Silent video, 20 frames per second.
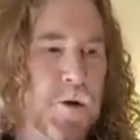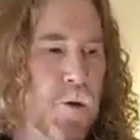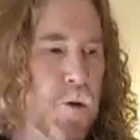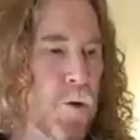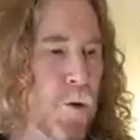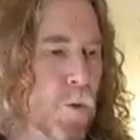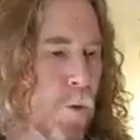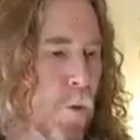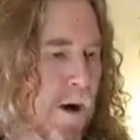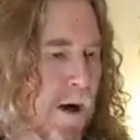
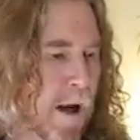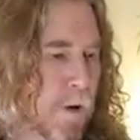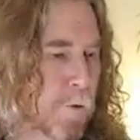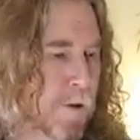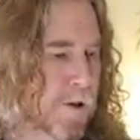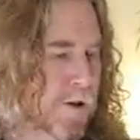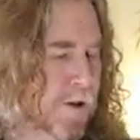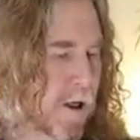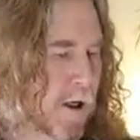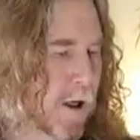when I
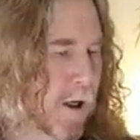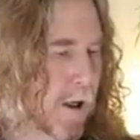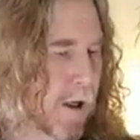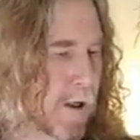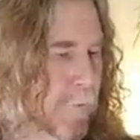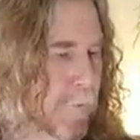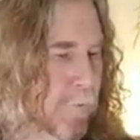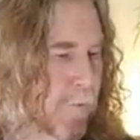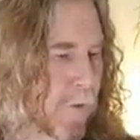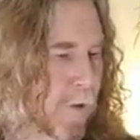was
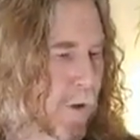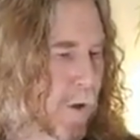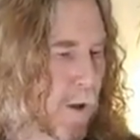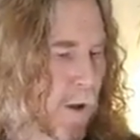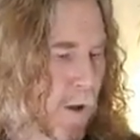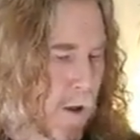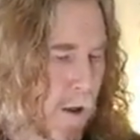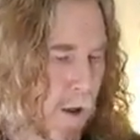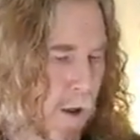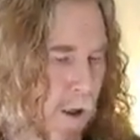
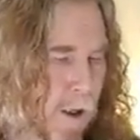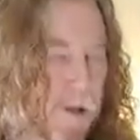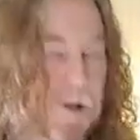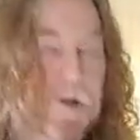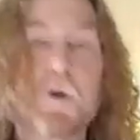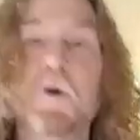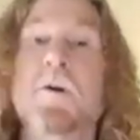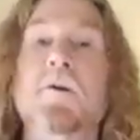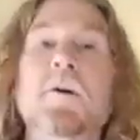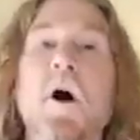
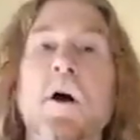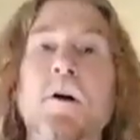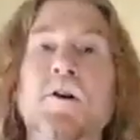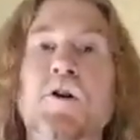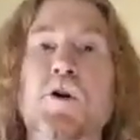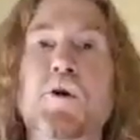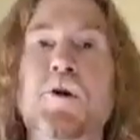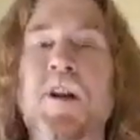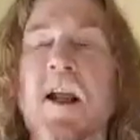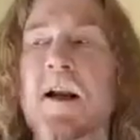doing on
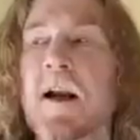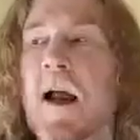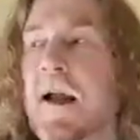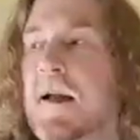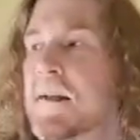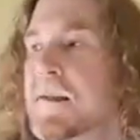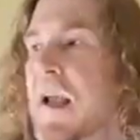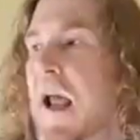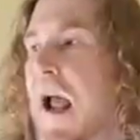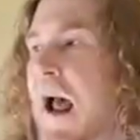Tuesday
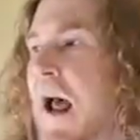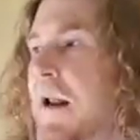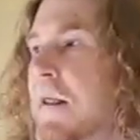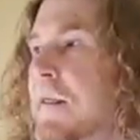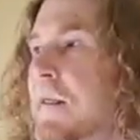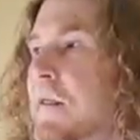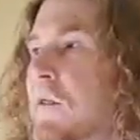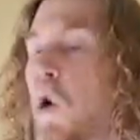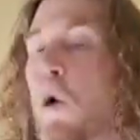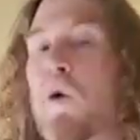nights at
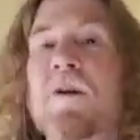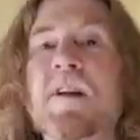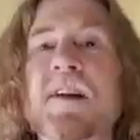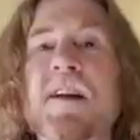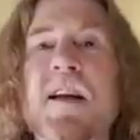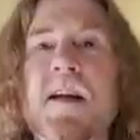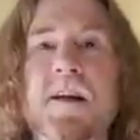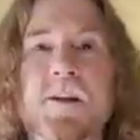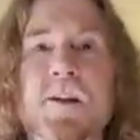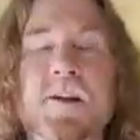Laura
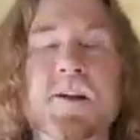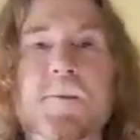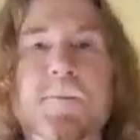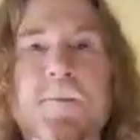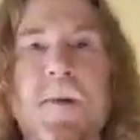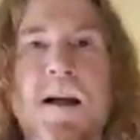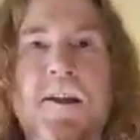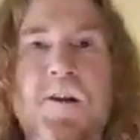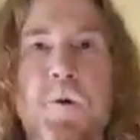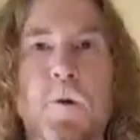D's.
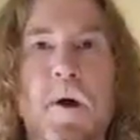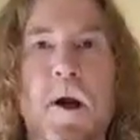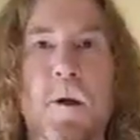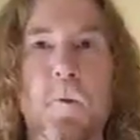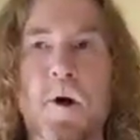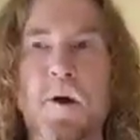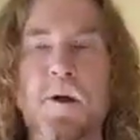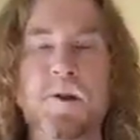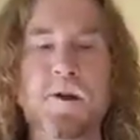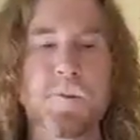That's where
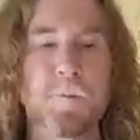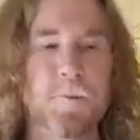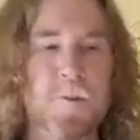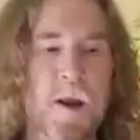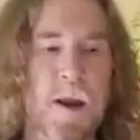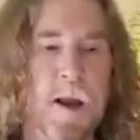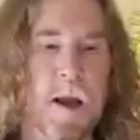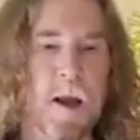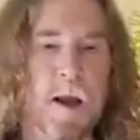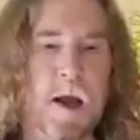I was,
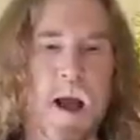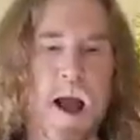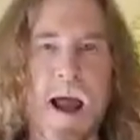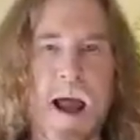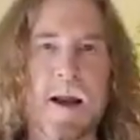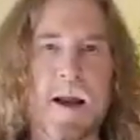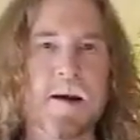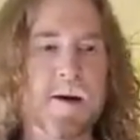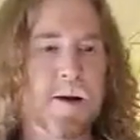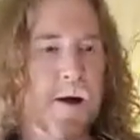
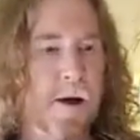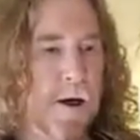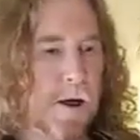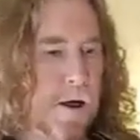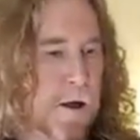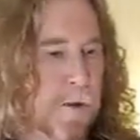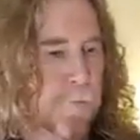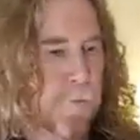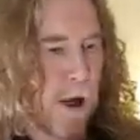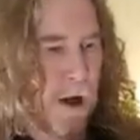
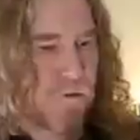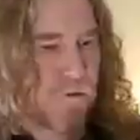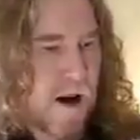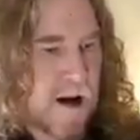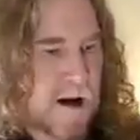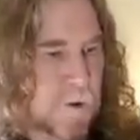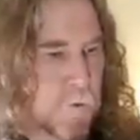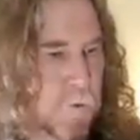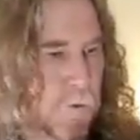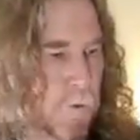and
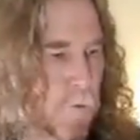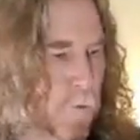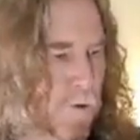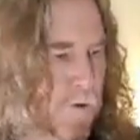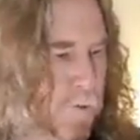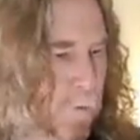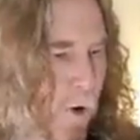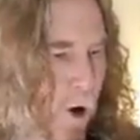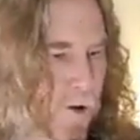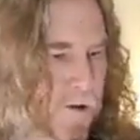Rain was
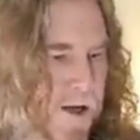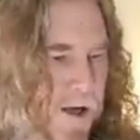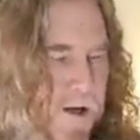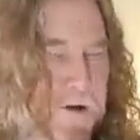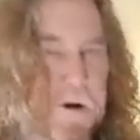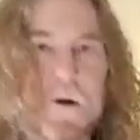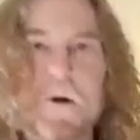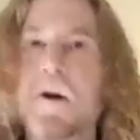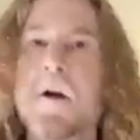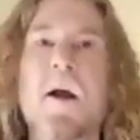
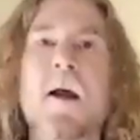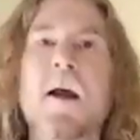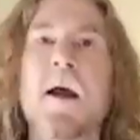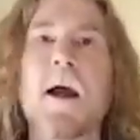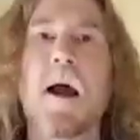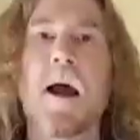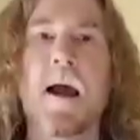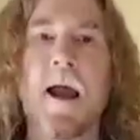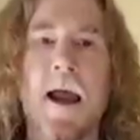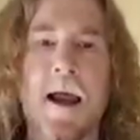bartender,
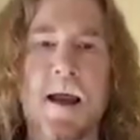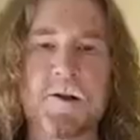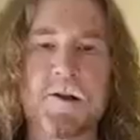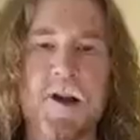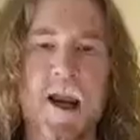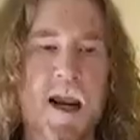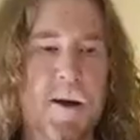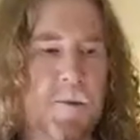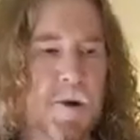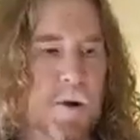and she
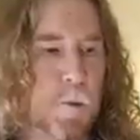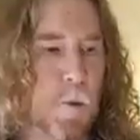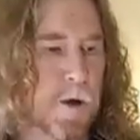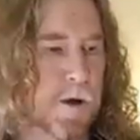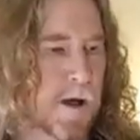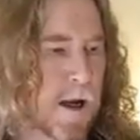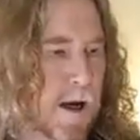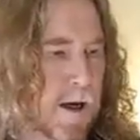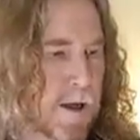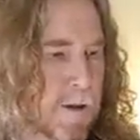came in one
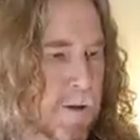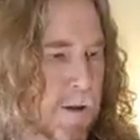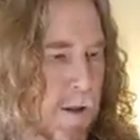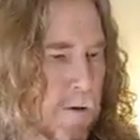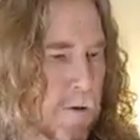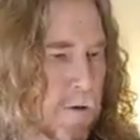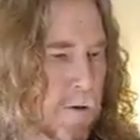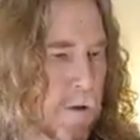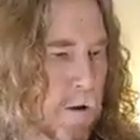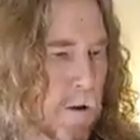night
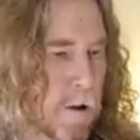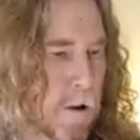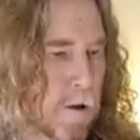and